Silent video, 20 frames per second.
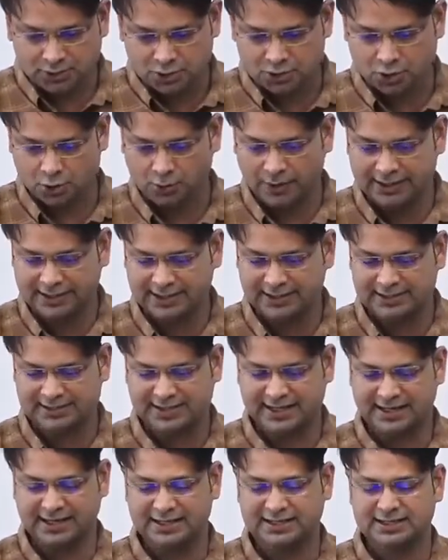So what it
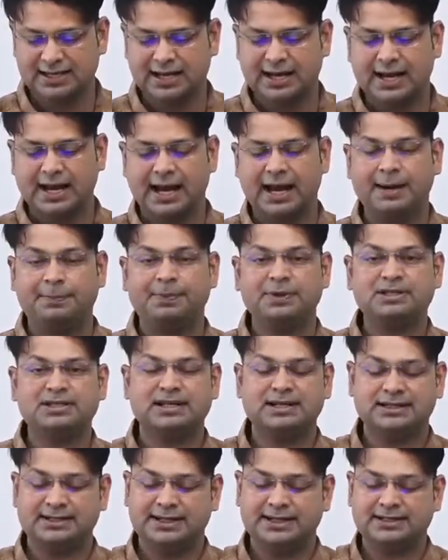says,
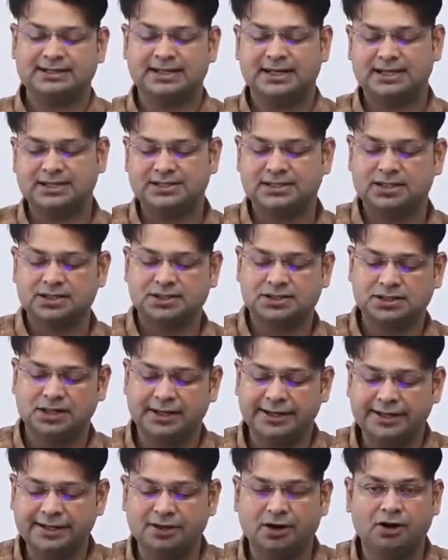epigenetics is the
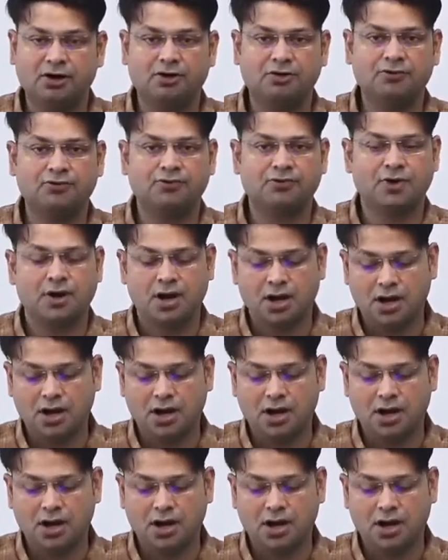study of